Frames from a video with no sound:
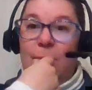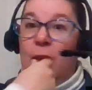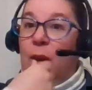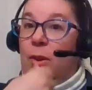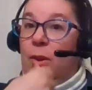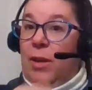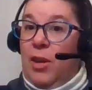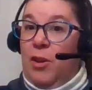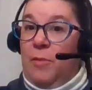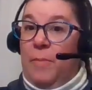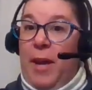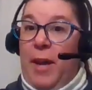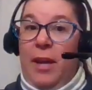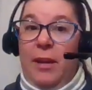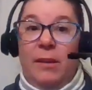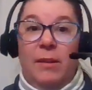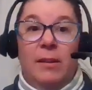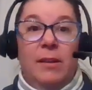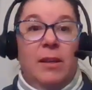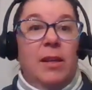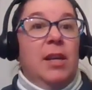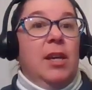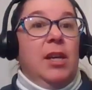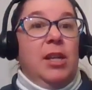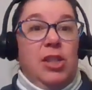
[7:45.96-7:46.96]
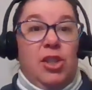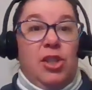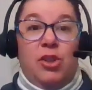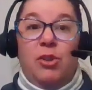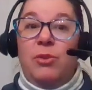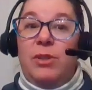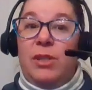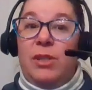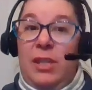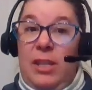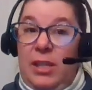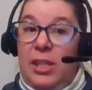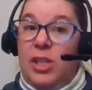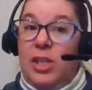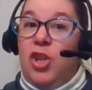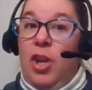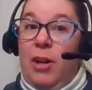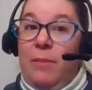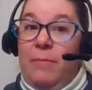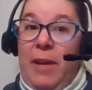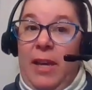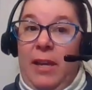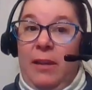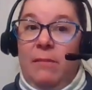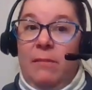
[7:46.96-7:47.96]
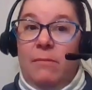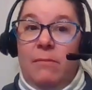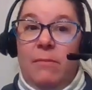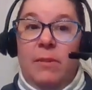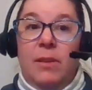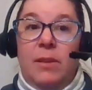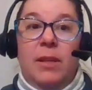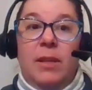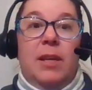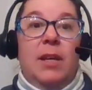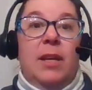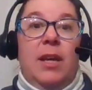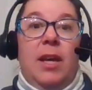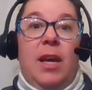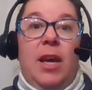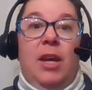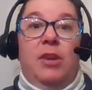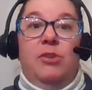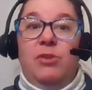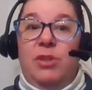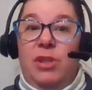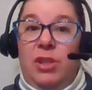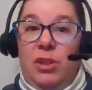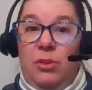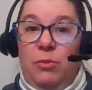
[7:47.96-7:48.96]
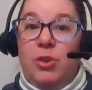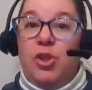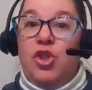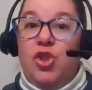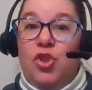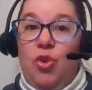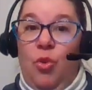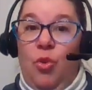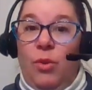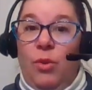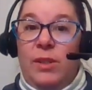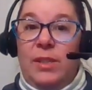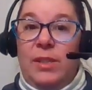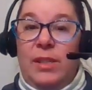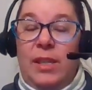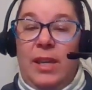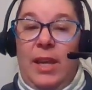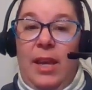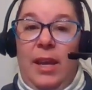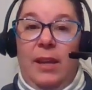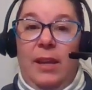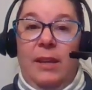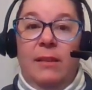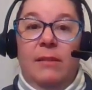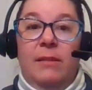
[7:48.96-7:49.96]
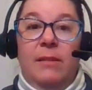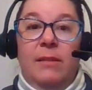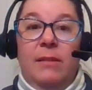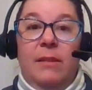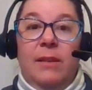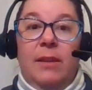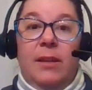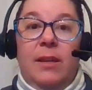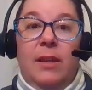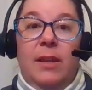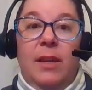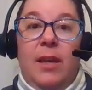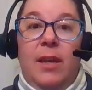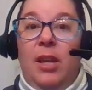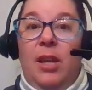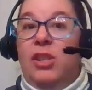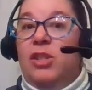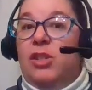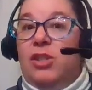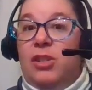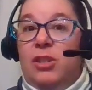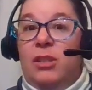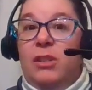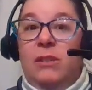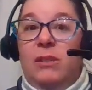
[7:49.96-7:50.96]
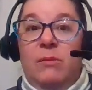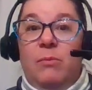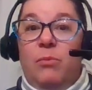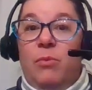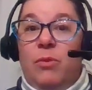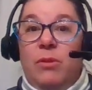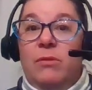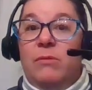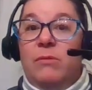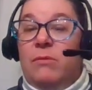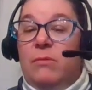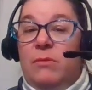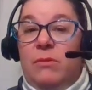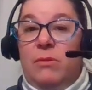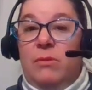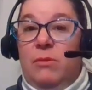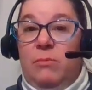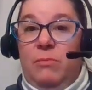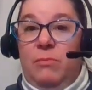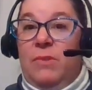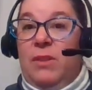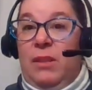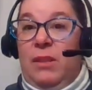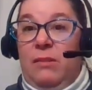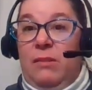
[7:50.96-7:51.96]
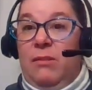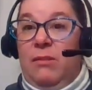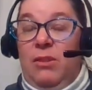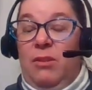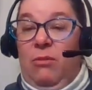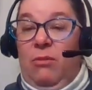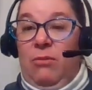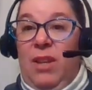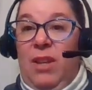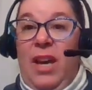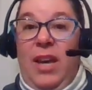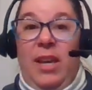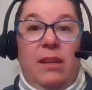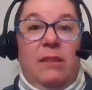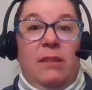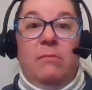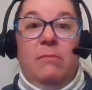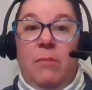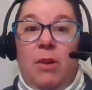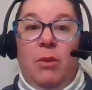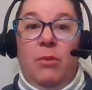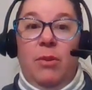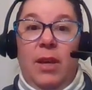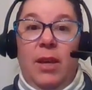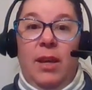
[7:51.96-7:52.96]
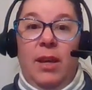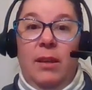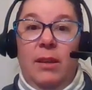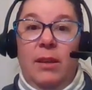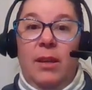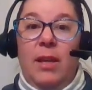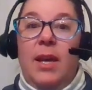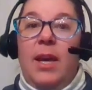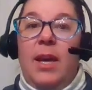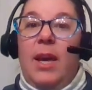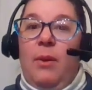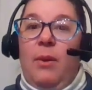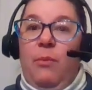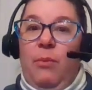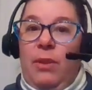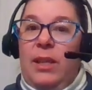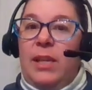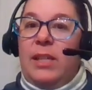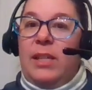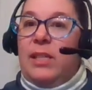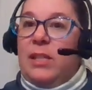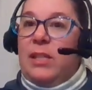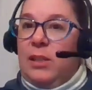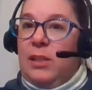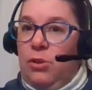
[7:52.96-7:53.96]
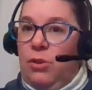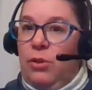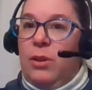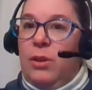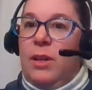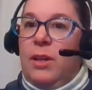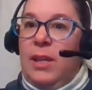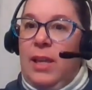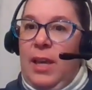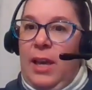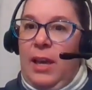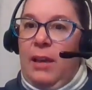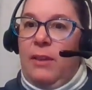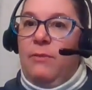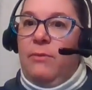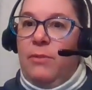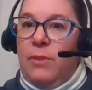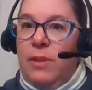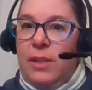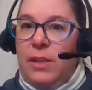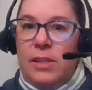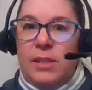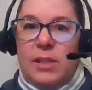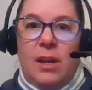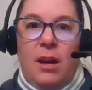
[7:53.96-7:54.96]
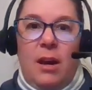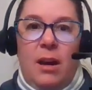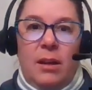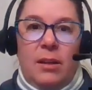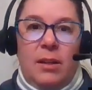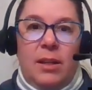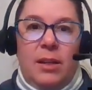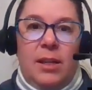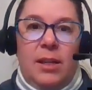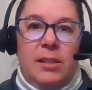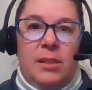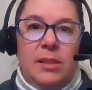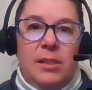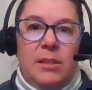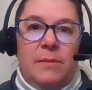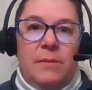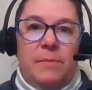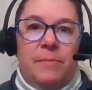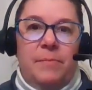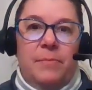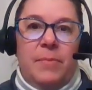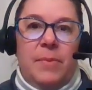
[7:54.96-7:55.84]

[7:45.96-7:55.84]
Okay, you're back. So you see this young man, and you see the word chores again, and you see the word you don't like. Okay. Well, let's look again for these cognates.